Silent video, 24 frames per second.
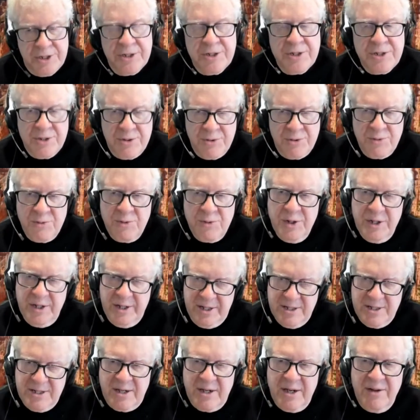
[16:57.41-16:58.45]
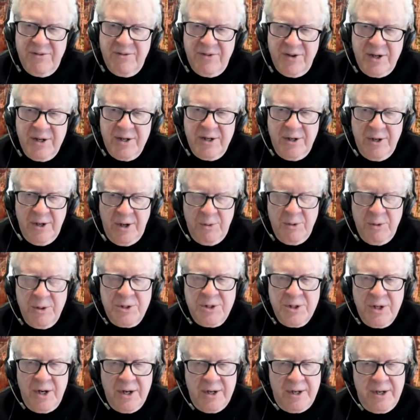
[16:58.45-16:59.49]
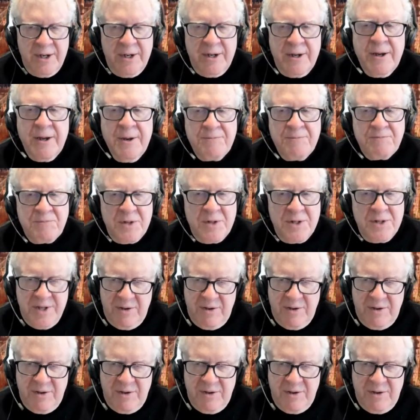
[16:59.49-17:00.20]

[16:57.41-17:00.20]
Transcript: which is really a significant, we're talking